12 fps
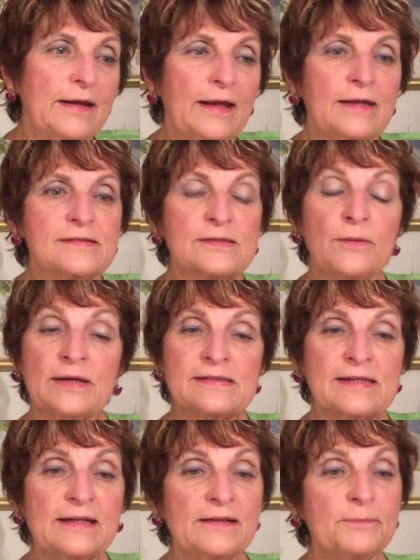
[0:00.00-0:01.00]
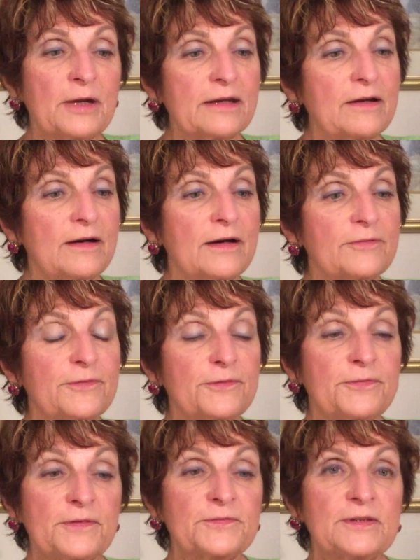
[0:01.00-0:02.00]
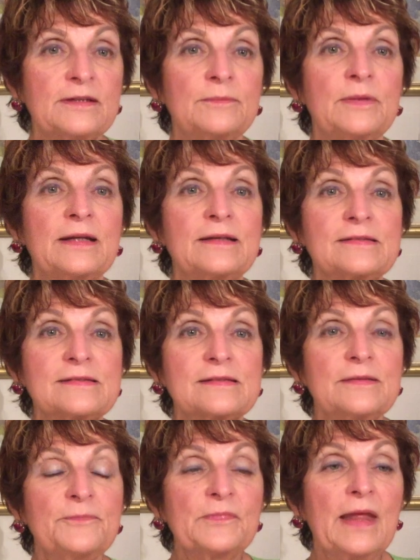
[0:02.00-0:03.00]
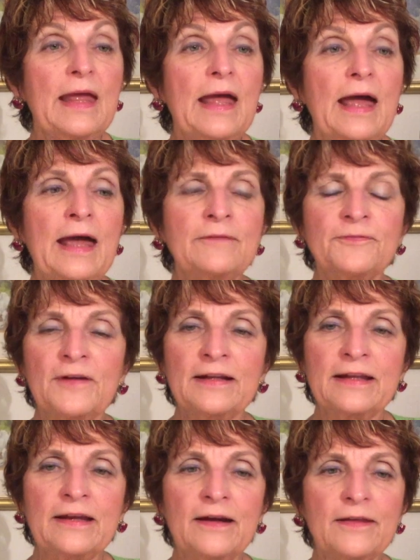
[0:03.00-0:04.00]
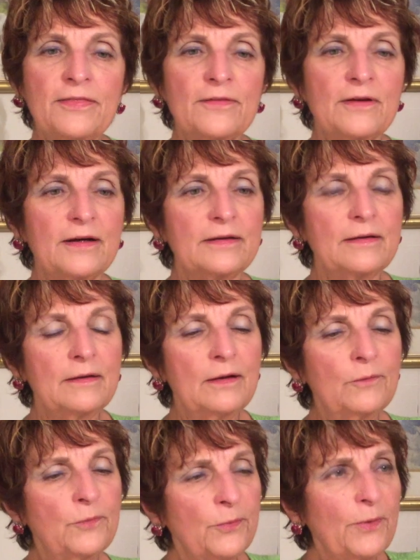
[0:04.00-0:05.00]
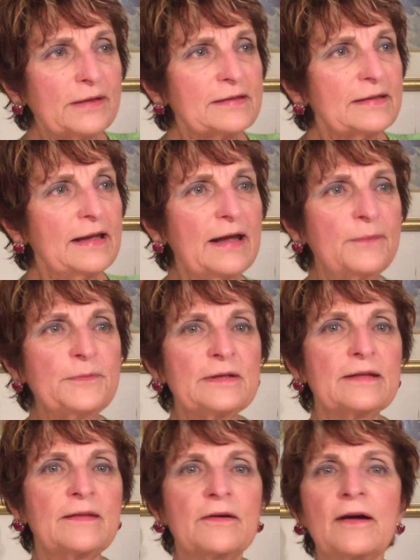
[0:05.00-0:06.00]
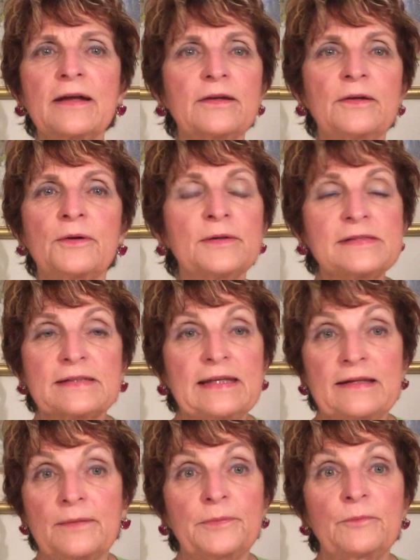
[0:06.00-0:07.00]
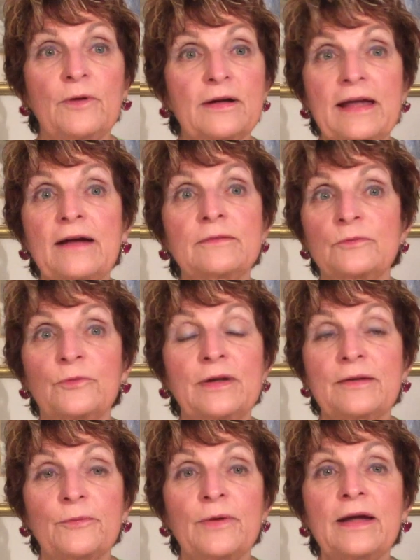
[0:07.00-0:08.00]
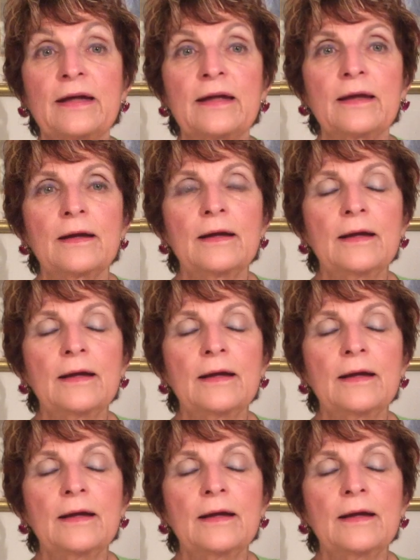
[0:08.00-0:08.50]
And so I sat in my car for 15 minutes. And finally I thought, well, what can happen in there? I can always get up and walk out and run away.